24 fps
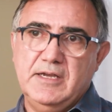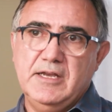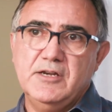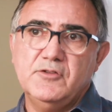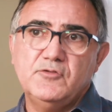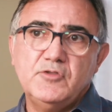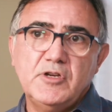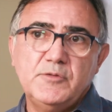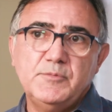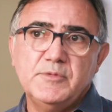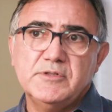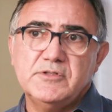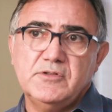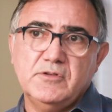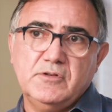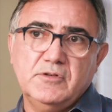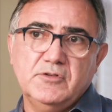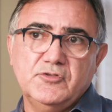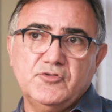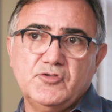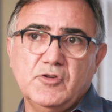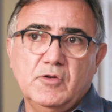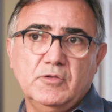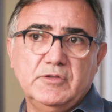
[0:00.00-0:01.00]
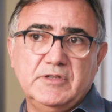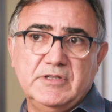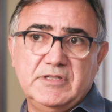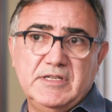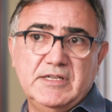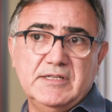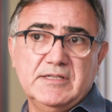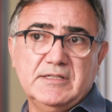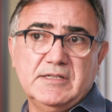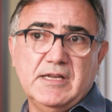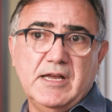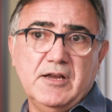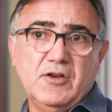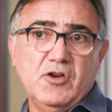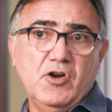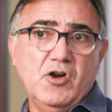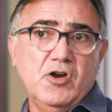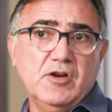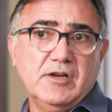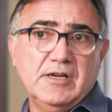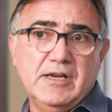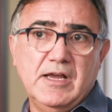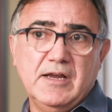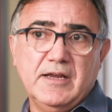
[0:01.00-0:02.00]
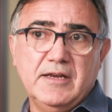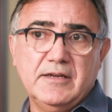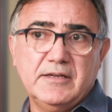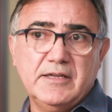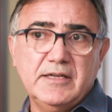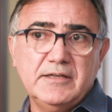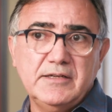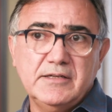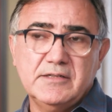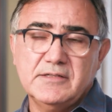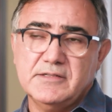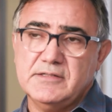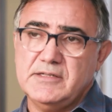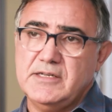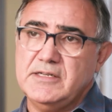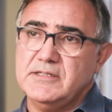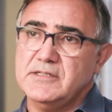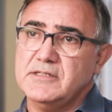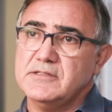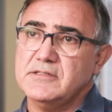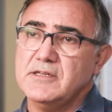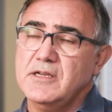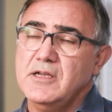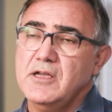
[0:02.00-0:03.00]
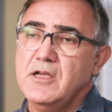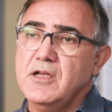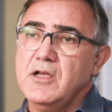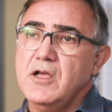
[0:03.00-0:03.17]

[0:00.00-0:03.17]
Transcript: and treatments to control diseases like heart, lung, and kidney diseases